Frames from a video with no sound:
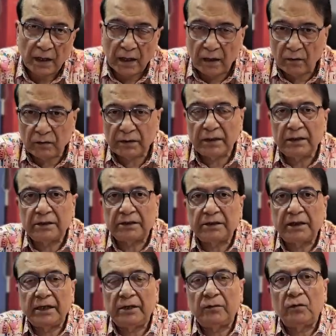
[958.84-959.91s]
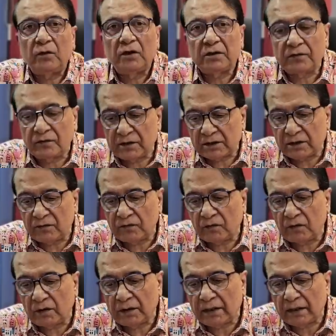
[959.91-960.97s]
how things changed was first of
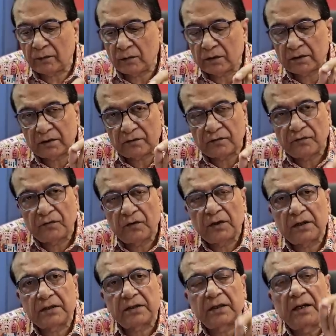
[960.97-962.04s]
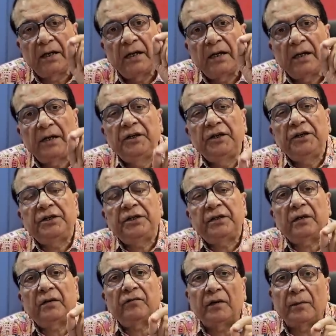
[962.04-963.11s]
all that was the first
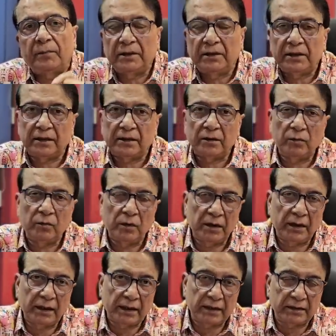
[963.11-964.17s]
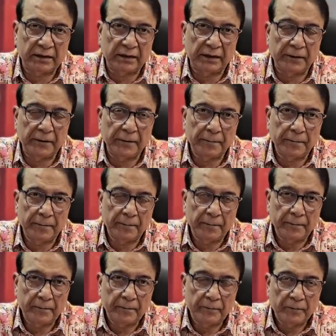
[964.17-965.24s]
digital weapon that the world had seen
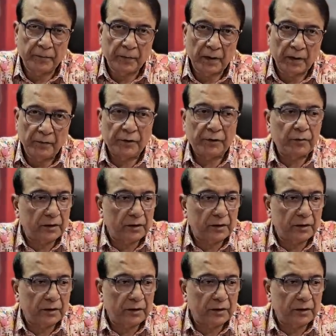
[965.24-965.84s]
which